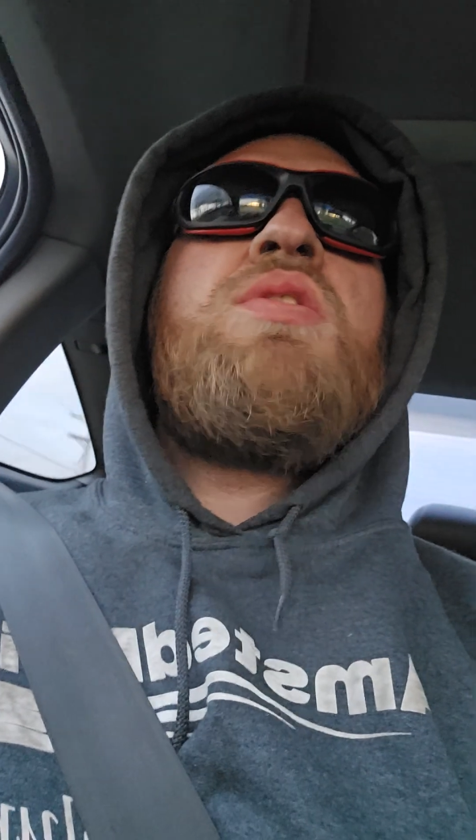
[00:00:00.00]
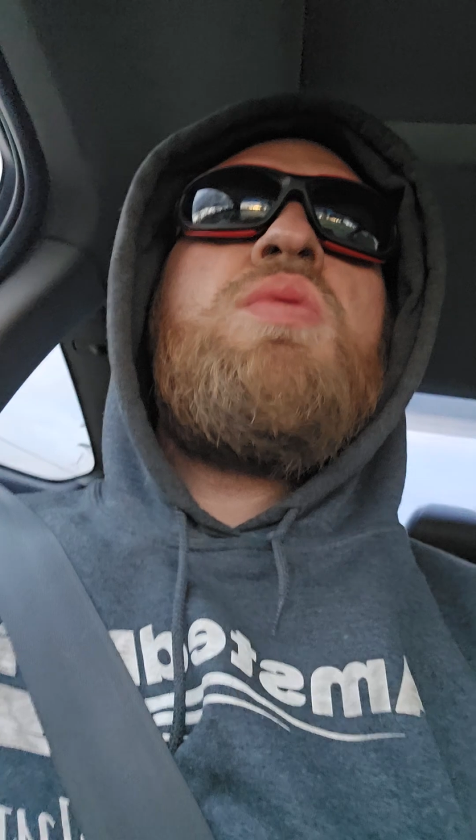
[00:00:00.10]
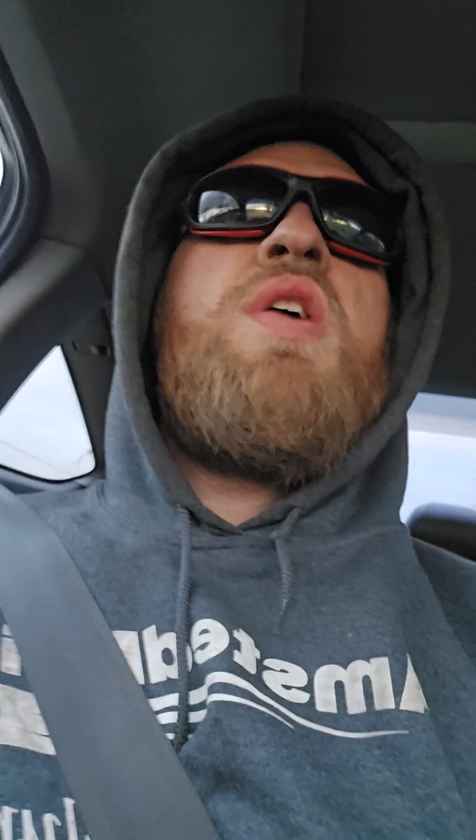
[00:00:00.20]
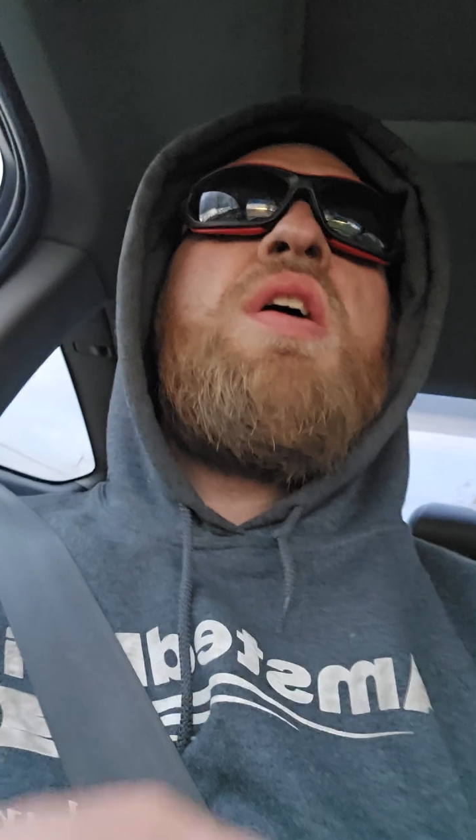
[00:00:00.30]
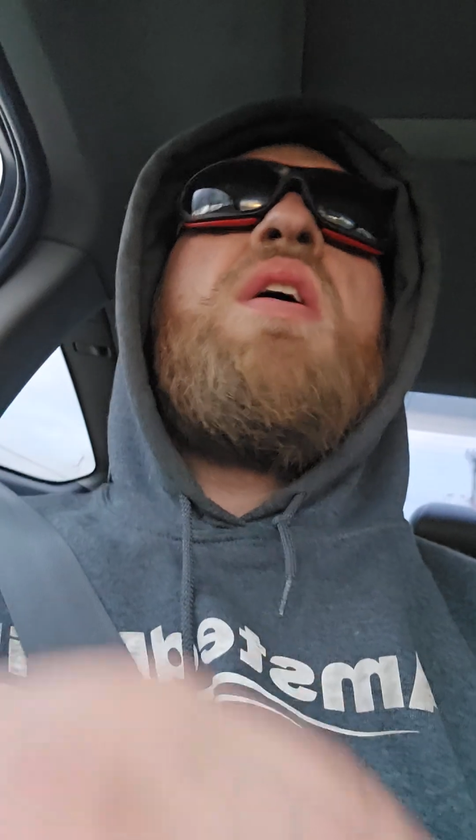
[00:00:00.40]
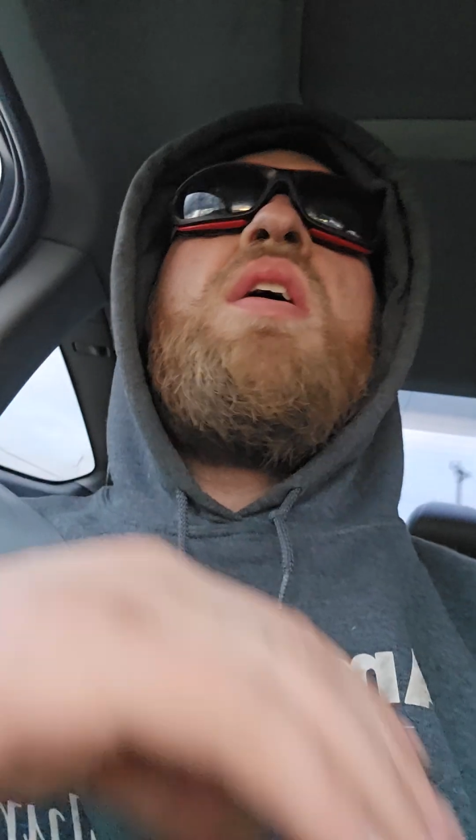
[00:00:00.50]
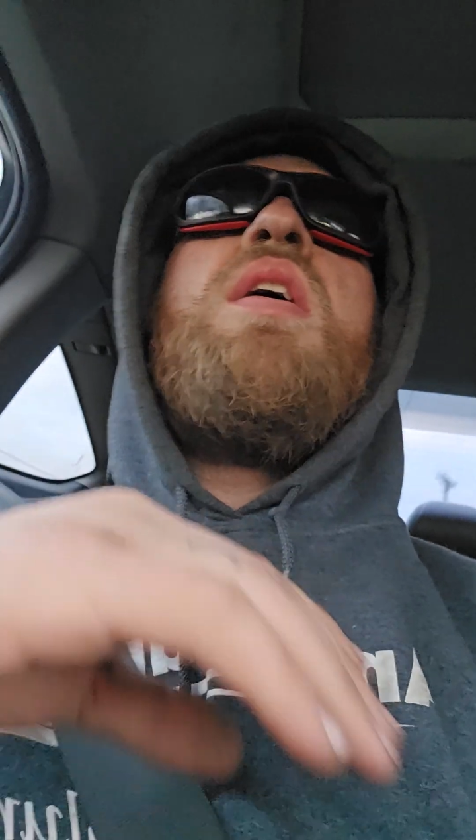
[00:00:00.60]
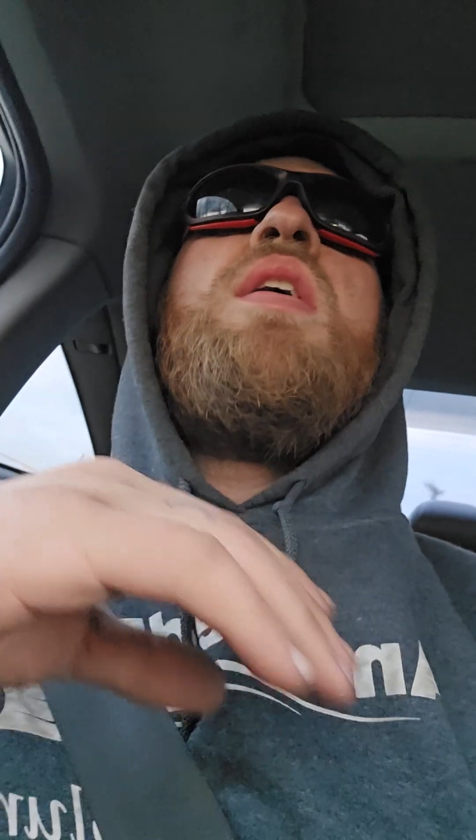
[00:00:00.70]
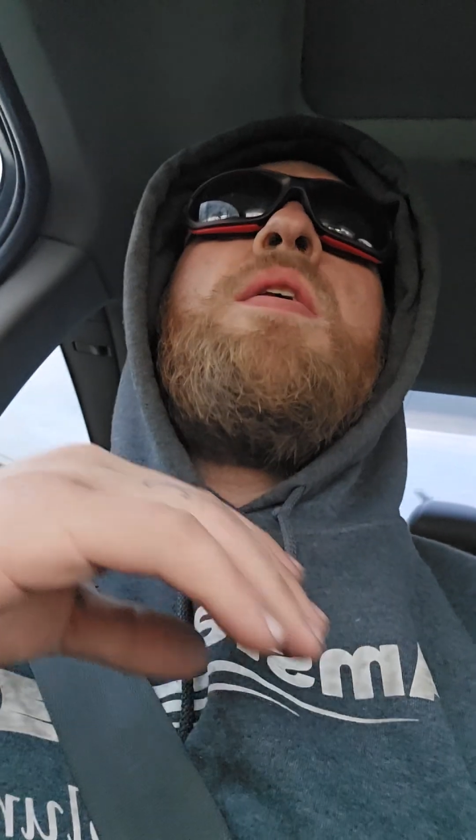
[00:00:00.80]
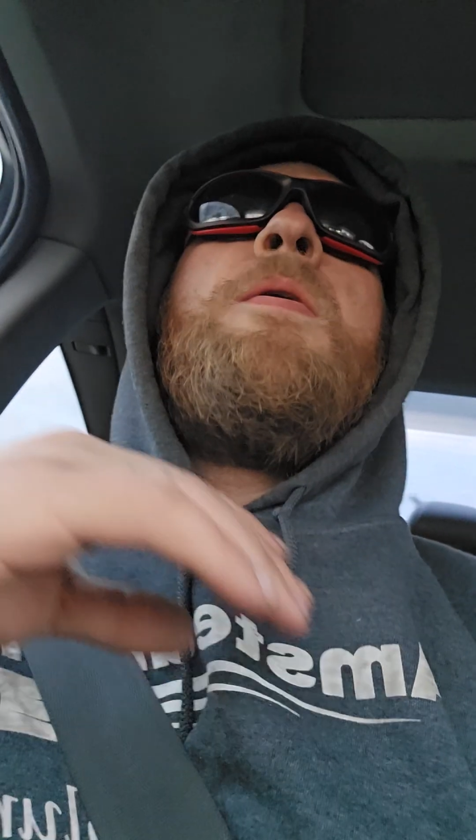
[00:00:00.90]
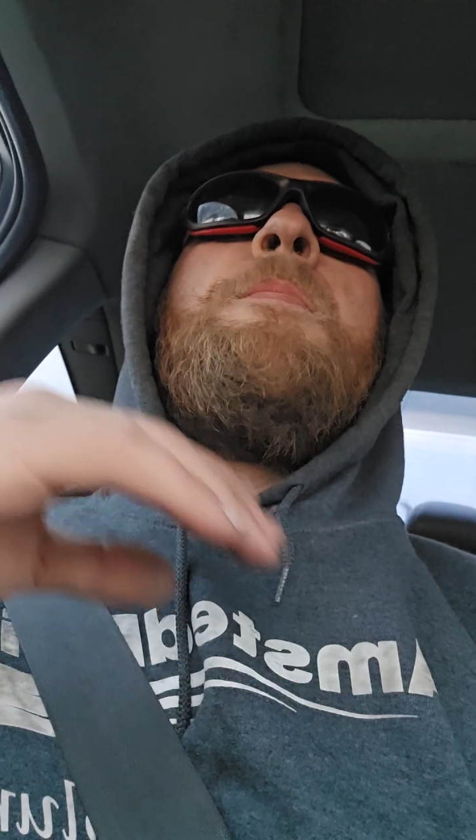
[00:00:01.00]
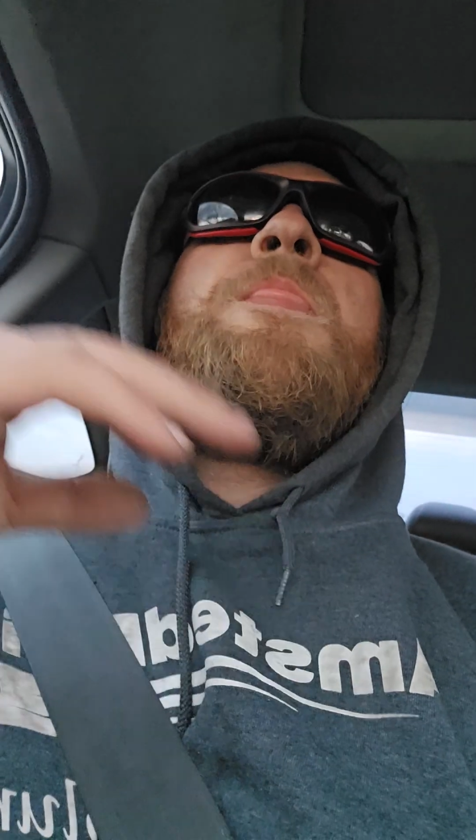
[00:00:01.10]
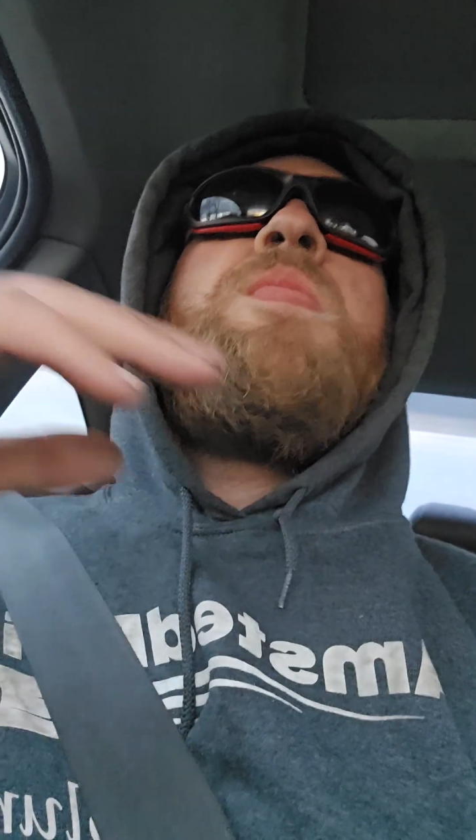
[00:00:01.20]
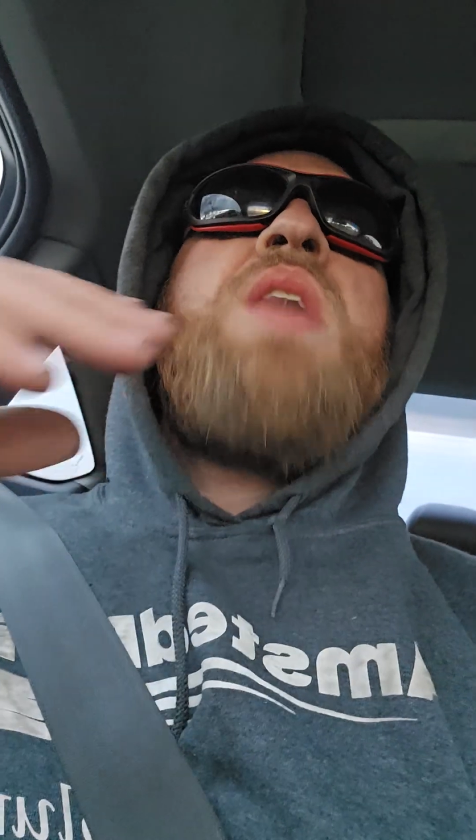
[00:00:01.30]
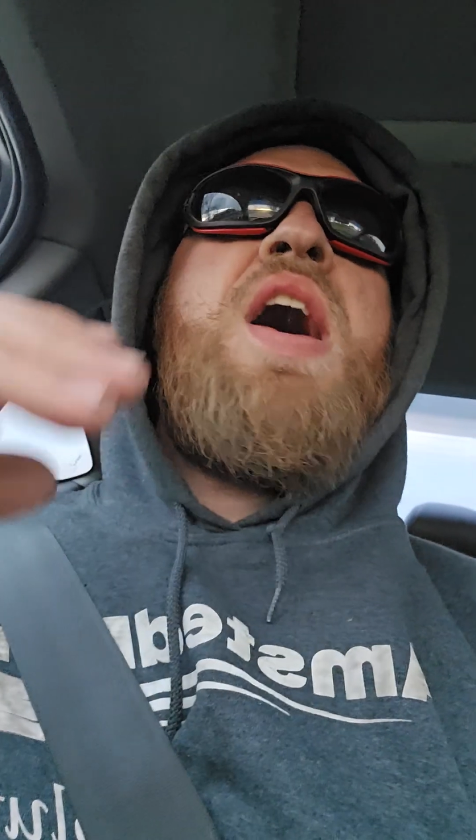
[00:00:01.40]
to where
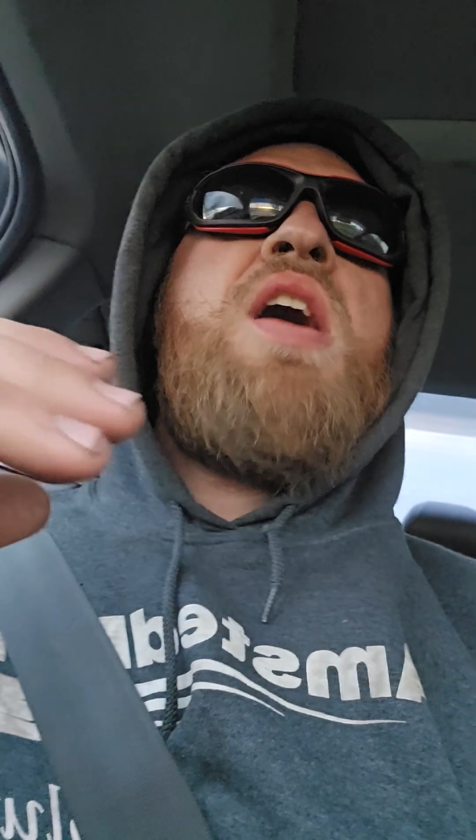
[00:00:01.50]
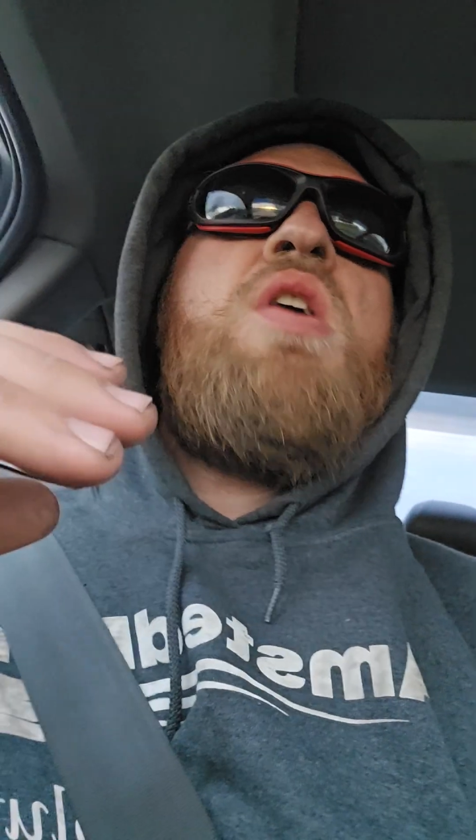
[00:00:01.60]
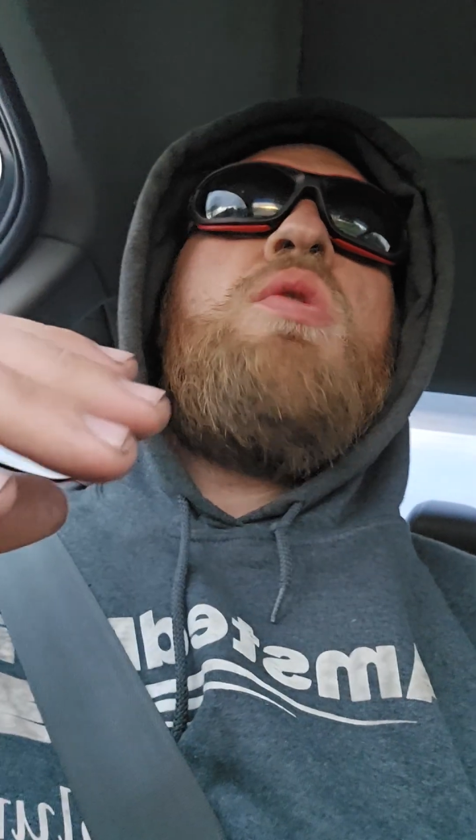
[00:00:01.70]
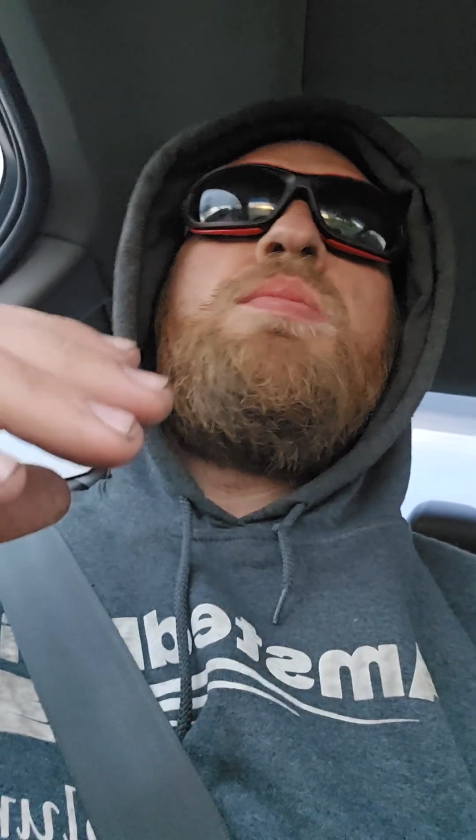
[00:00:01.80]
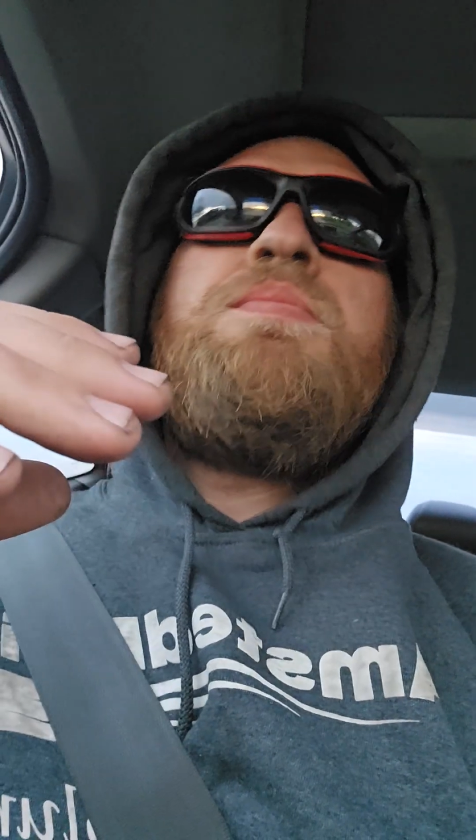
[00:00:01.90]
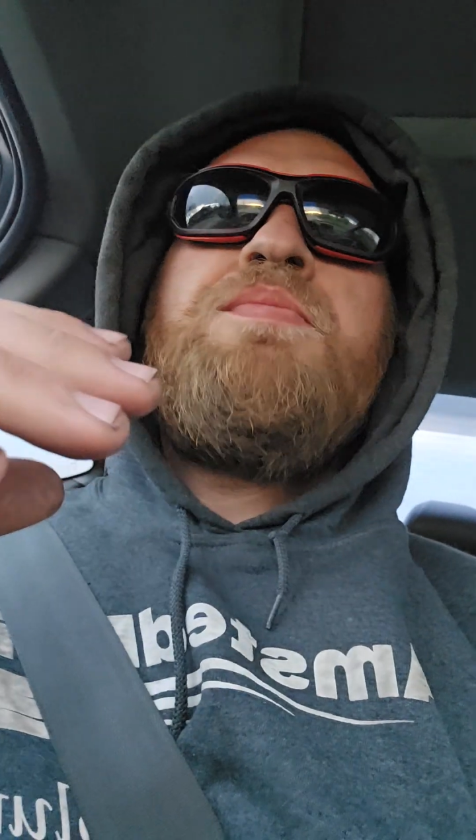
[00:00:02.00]
now